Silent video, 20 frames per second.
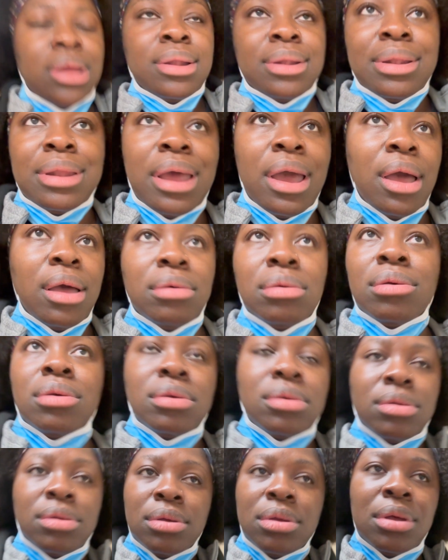now
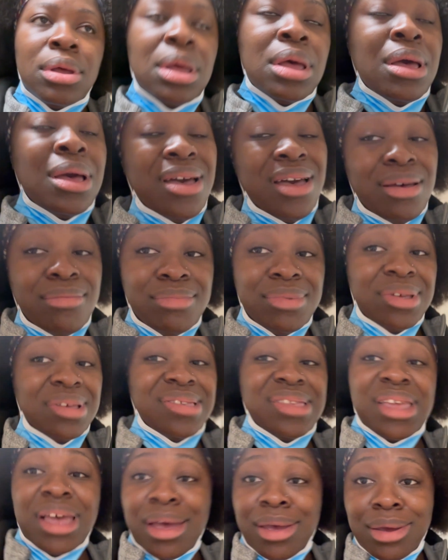I'm
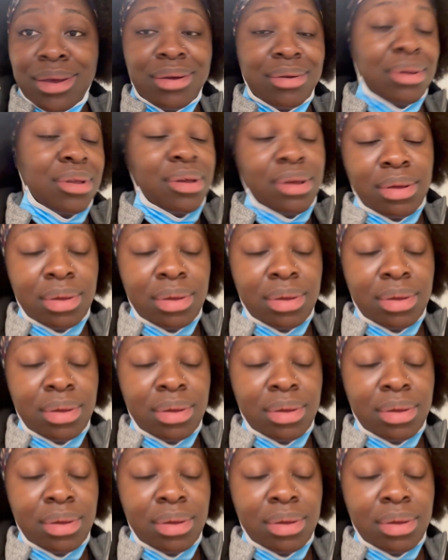just tired